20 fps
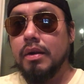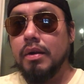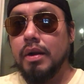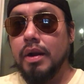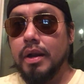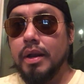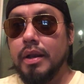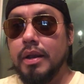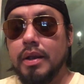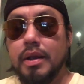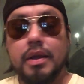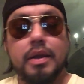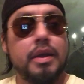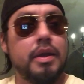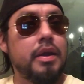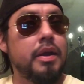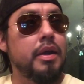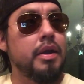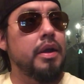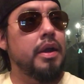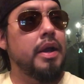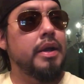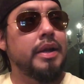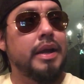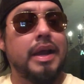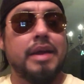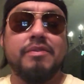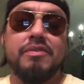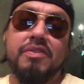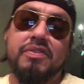right?
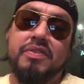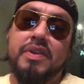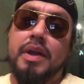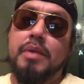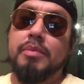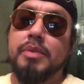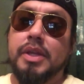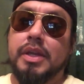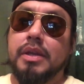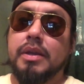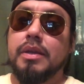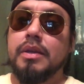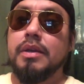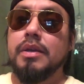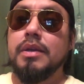And I have a family.